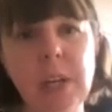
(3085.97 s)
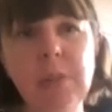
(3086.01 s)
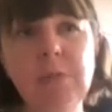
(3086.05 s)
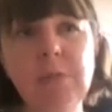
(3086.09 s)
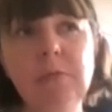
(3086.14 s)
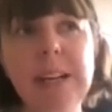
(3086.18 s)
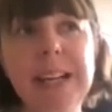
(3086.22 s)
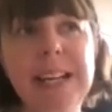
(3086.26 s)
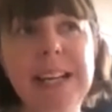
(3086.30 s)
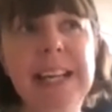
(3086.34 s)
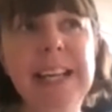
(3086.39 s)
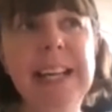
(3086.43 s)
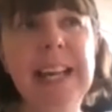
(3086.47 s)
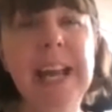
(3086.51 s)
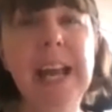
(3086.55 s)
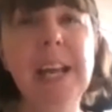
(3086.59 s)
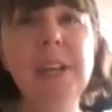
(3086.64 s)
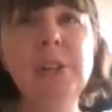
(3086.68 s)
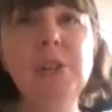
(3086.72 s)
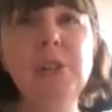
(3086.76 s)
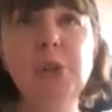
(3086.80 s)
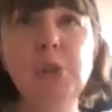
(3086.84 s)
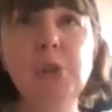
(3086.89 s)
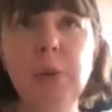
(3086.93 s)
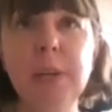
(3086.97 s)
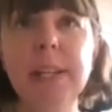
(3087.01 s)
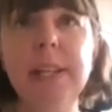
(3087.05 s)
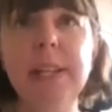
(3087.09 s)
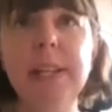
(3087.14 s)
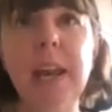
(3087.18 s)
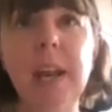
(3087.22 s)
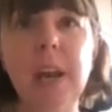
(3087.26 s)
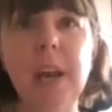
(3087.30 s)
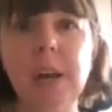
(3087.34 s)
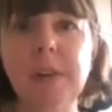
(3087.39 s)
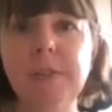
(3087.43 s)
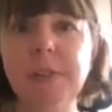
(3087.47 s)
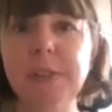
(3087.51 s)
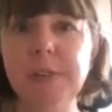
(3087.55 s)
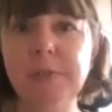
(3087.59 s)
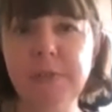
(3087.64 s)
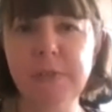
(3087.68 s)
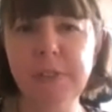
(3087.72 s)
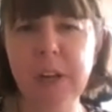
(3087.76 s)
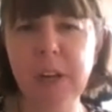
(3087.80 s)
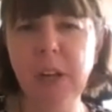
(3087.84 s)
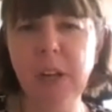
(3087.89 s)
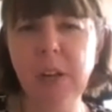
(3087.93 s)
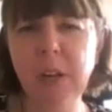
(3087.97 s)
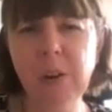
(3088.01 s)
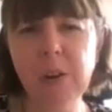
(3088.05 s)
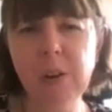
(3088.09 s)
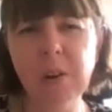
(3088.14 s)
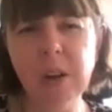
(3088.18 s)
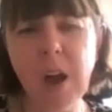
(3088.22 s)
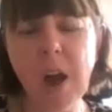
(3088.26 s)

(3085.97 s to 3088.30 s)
really enjoy their lives and feel a lot